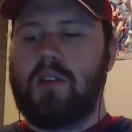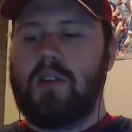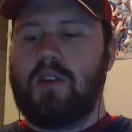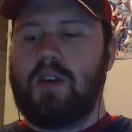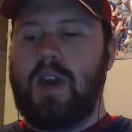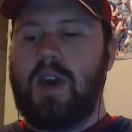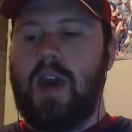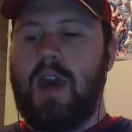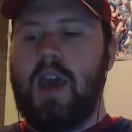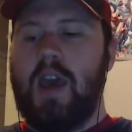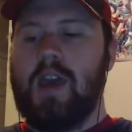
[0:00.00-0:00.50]

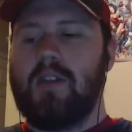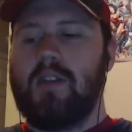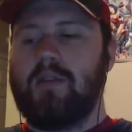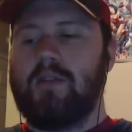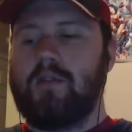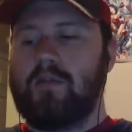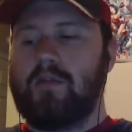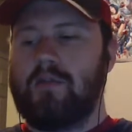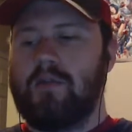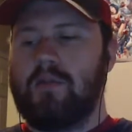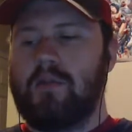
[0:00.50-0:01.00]

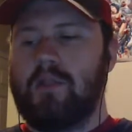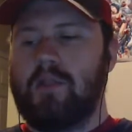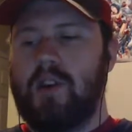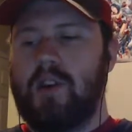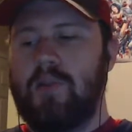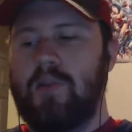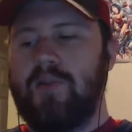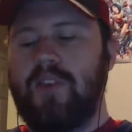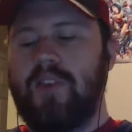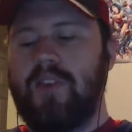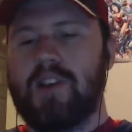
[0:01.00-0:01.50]
Kane
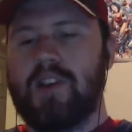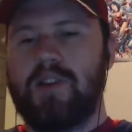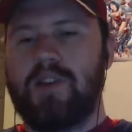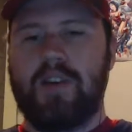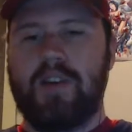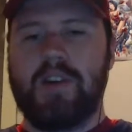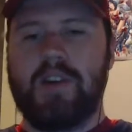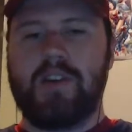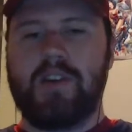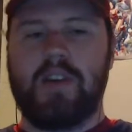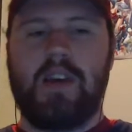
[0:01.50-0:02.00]
come face to
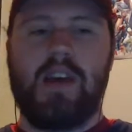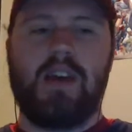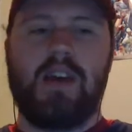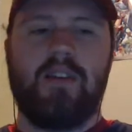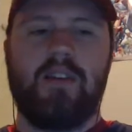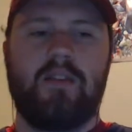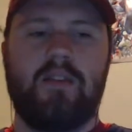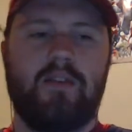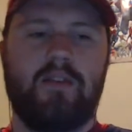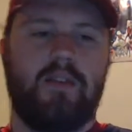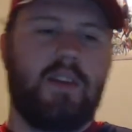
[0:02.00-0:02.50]
face
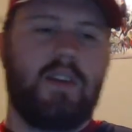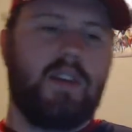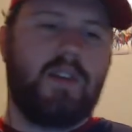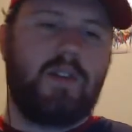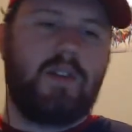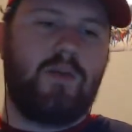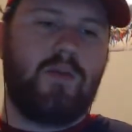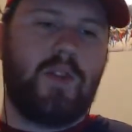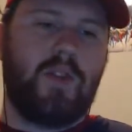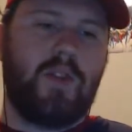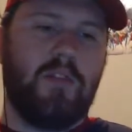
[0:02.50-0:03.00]
again, like
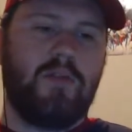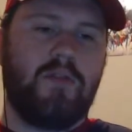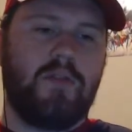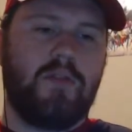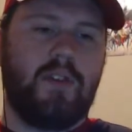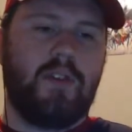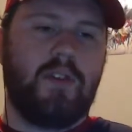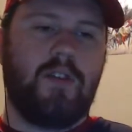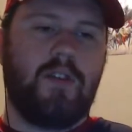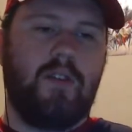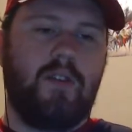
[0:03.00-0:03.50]
20 years
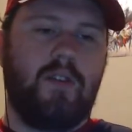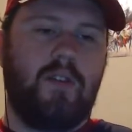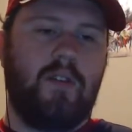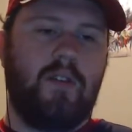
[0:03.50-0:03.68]
later.